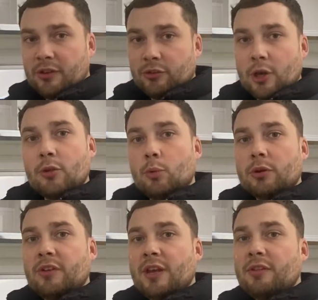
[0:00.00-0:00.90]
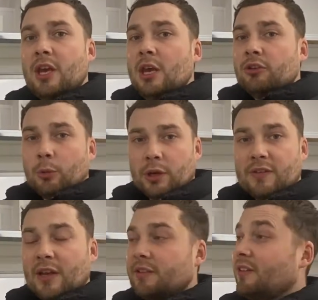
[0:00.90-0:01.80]
inside the water tanks. So what it
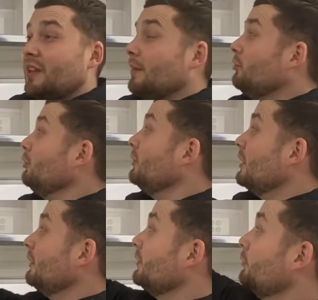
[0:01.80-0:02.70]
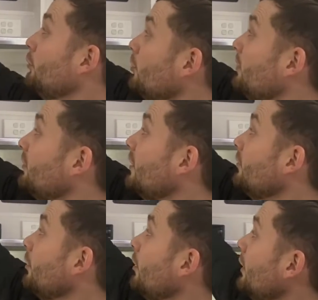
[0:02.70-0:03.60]
does is it gives you literally to the
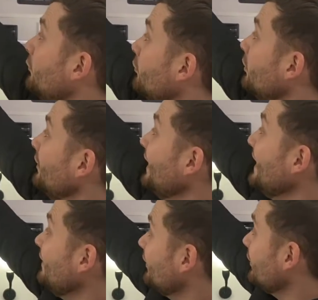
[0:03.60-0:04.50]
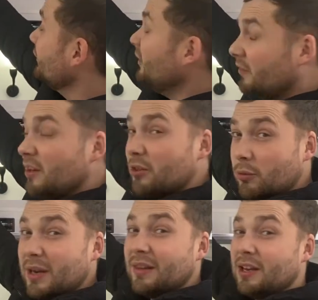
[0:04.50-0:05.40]
percentile and to the liter,
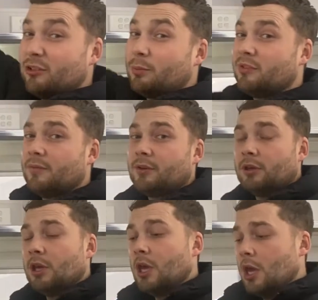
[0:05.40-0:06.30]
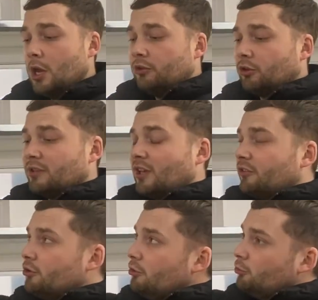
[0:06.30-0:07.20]
63 liters specifically. So it
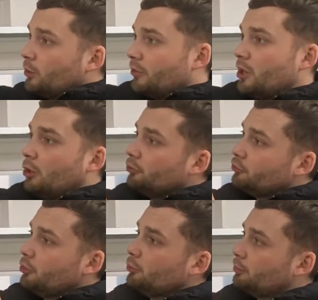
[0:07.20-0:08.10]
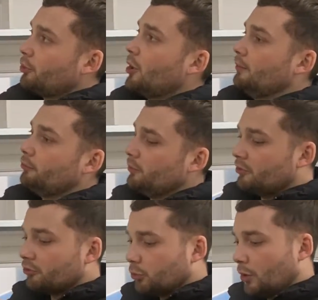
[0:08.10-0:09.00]
doesn't use one of the old school probes with
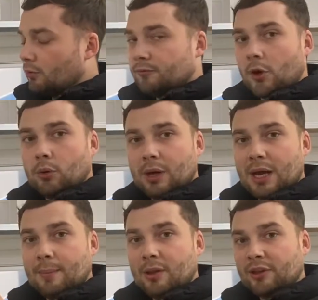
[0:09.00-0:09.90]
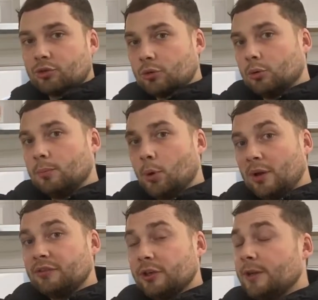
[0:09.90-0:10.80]
the 12 volt electrical
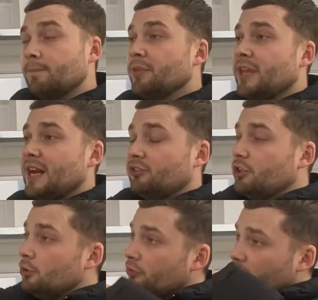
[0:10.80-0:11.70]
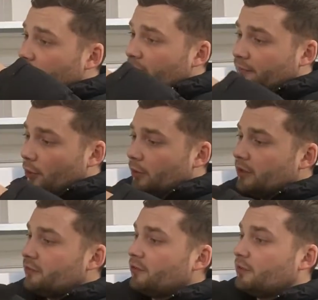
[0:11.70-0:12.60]
points on it. It actually uses a
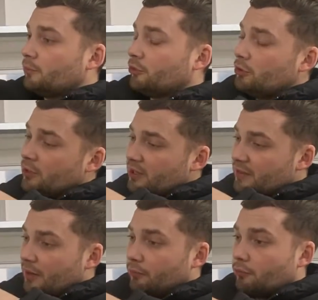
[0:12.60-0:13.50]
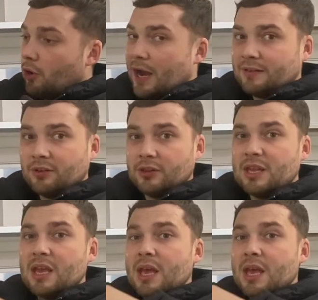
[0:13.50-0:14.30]
floating system. So you get that right to the